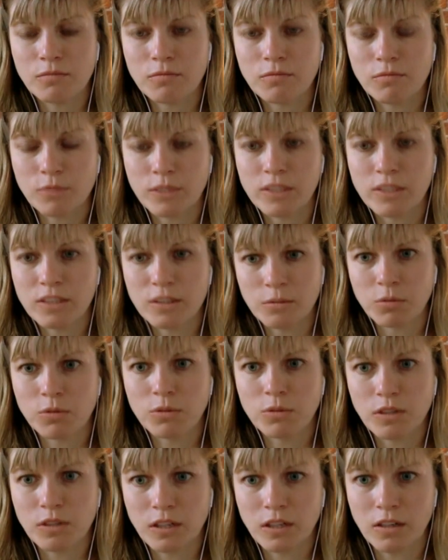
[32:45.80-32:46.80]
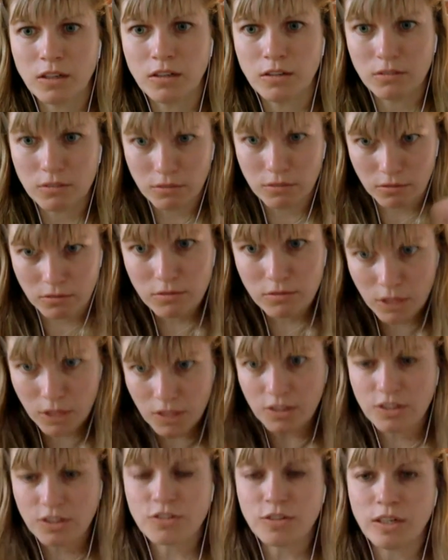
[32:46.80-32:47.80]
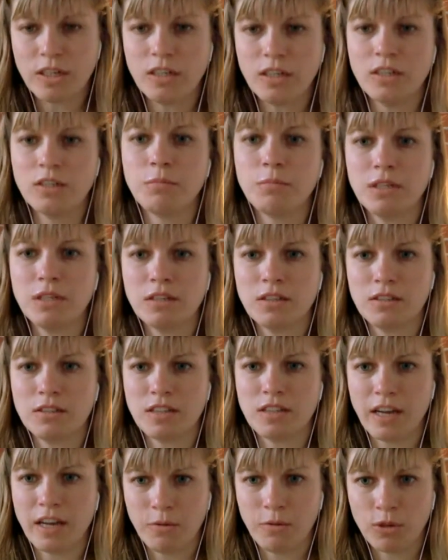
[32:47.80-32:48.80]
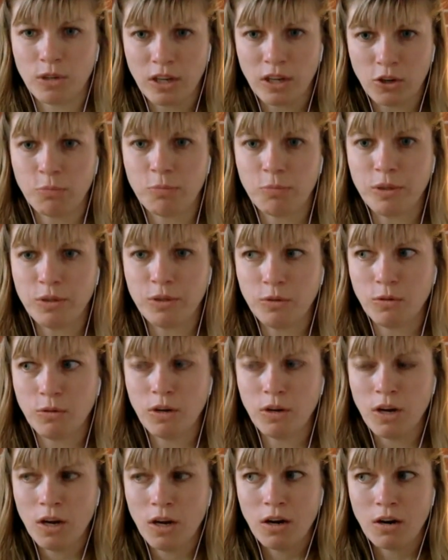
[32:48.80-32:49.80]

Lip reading: reasonable and constrained, because that will help you